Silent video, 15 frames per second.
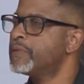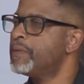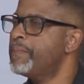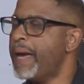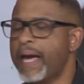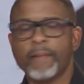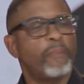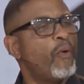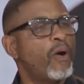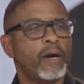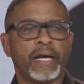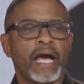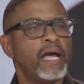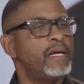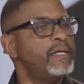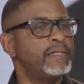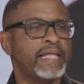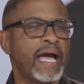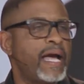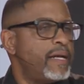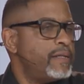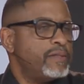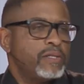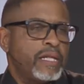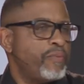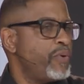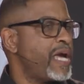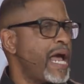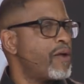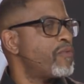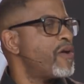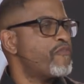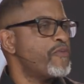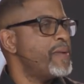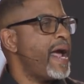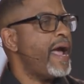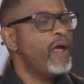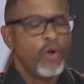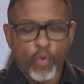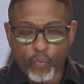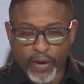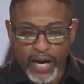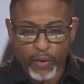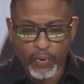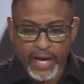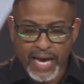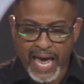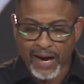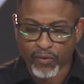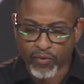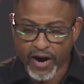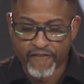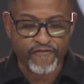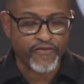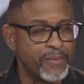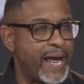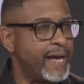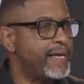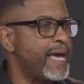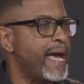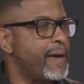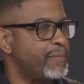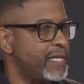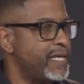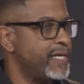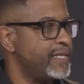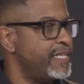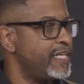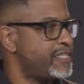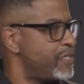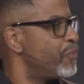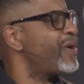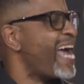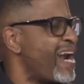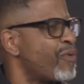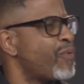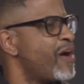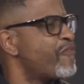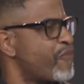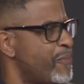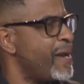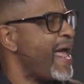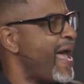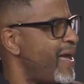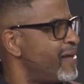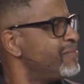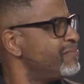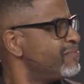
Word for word: Man, porn, that, that, that we gotta run from that. We, we gotta run that gambling addiction. We gotta run from that.